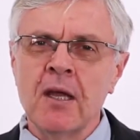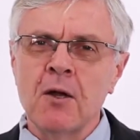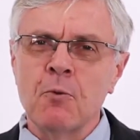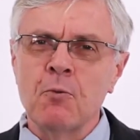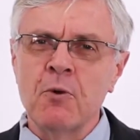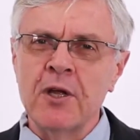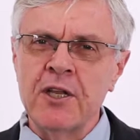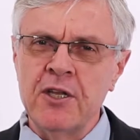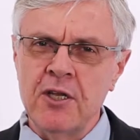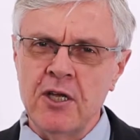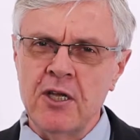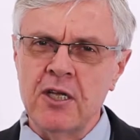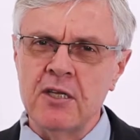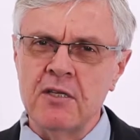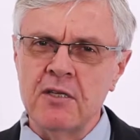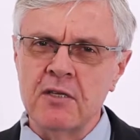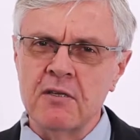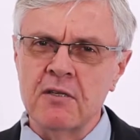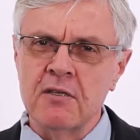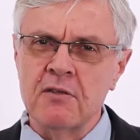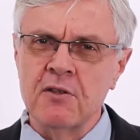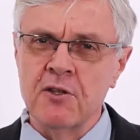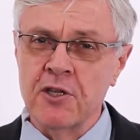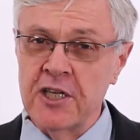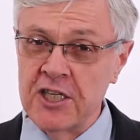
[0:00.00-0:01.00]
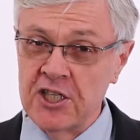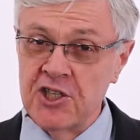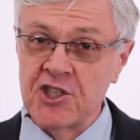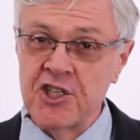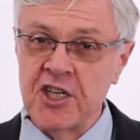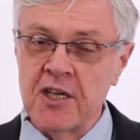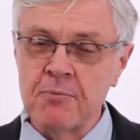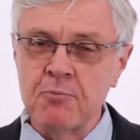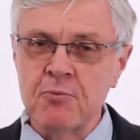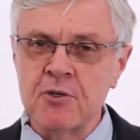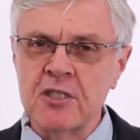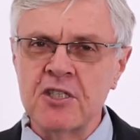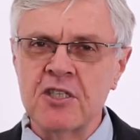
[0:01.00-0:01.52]
We need
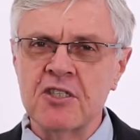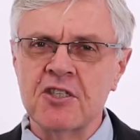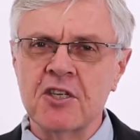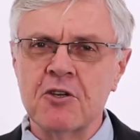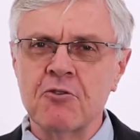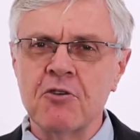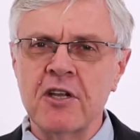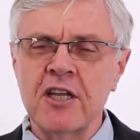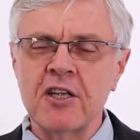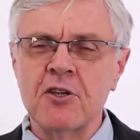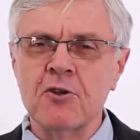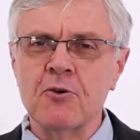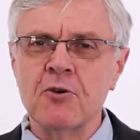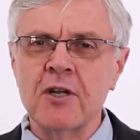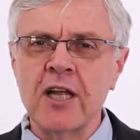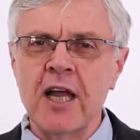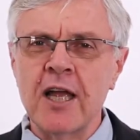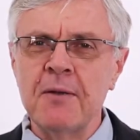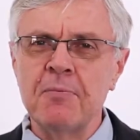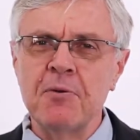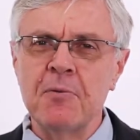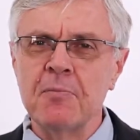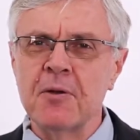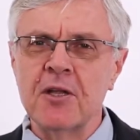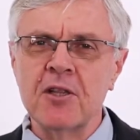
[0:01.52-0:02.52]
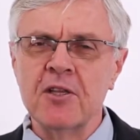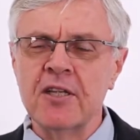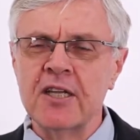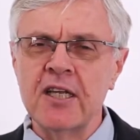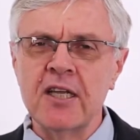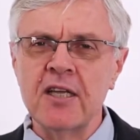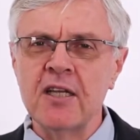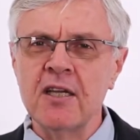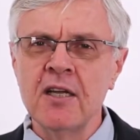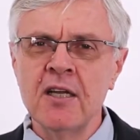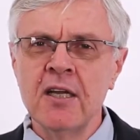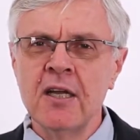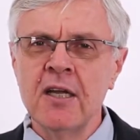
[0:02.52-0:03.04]
leadership, which is a critical
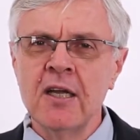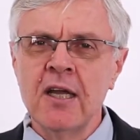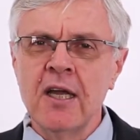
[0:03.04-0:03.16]
capability.